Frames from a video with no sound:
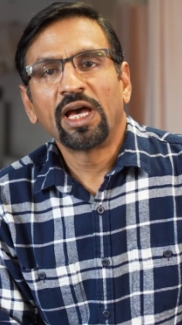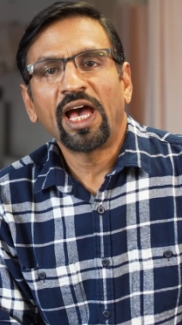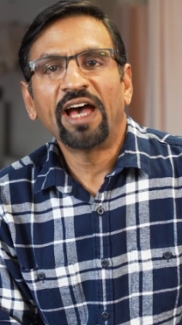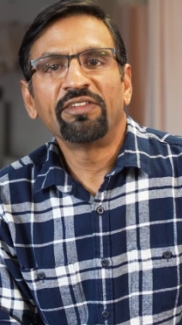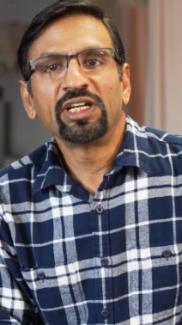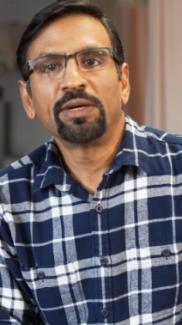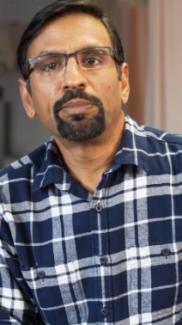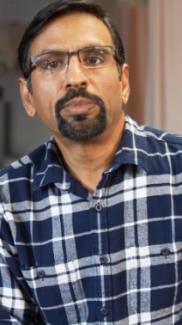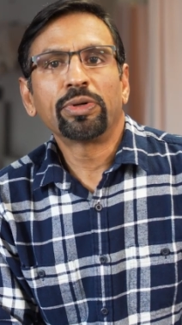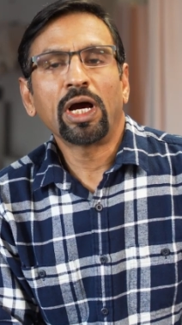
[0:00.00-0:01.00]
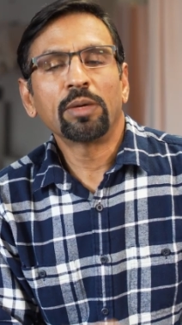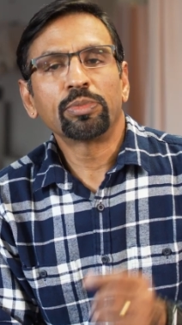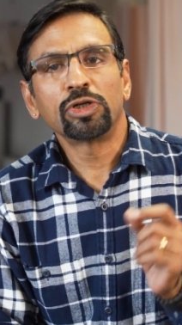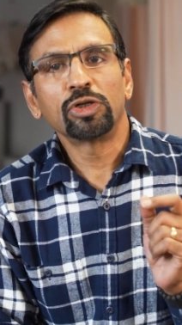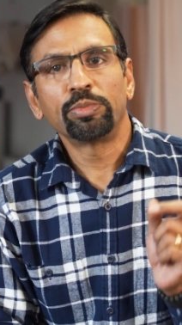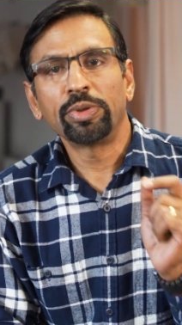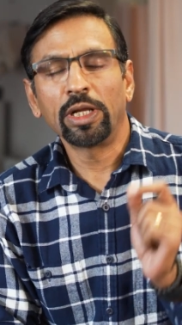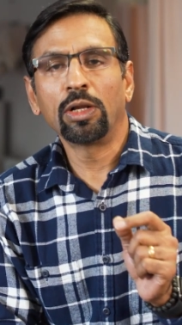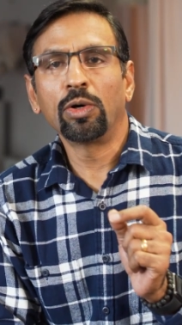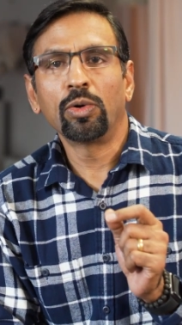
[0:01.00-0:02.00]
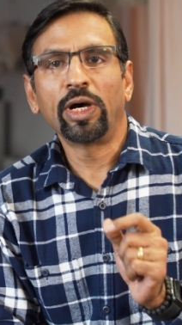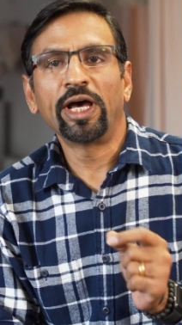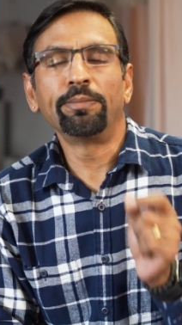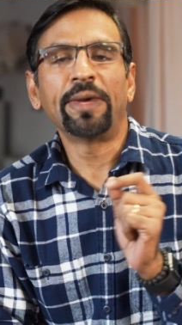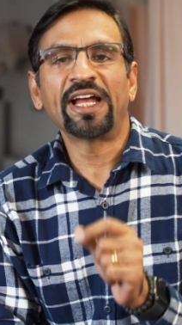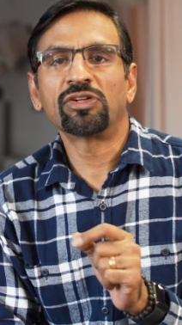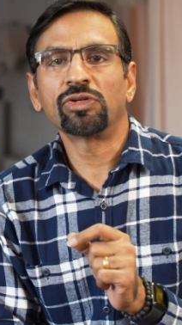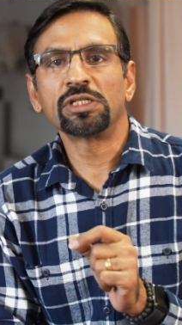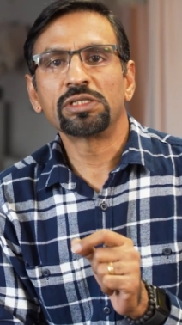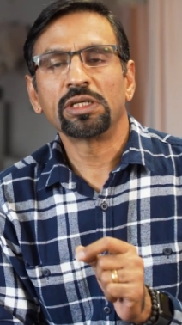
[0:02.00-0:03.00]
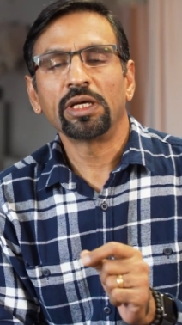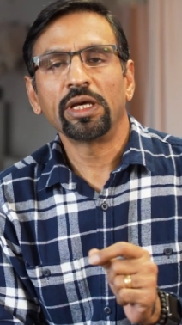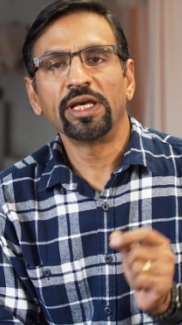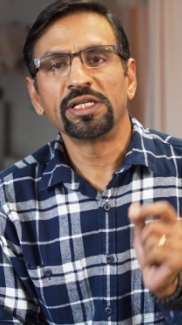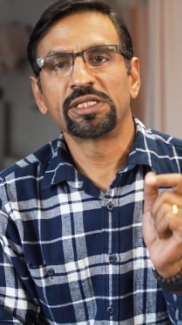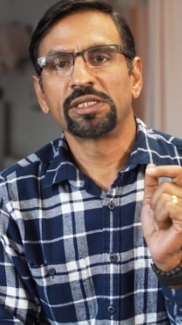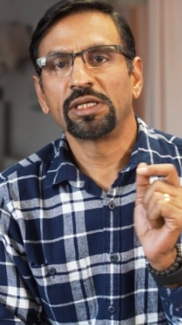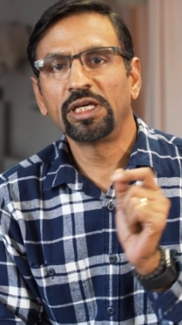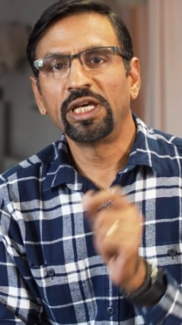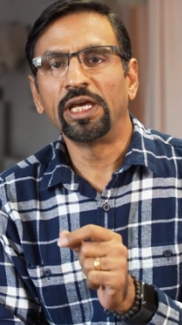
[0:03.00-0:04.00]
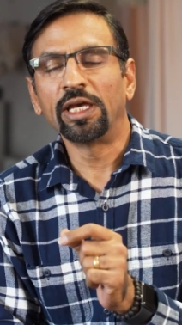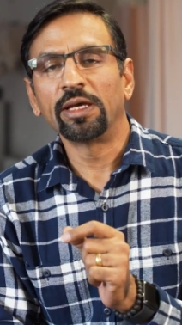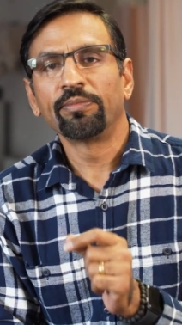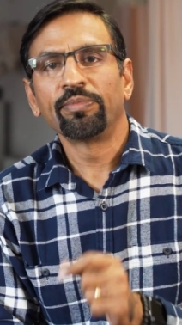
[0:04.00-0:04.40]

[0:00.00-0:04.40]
having a proper pillow and mattress is key.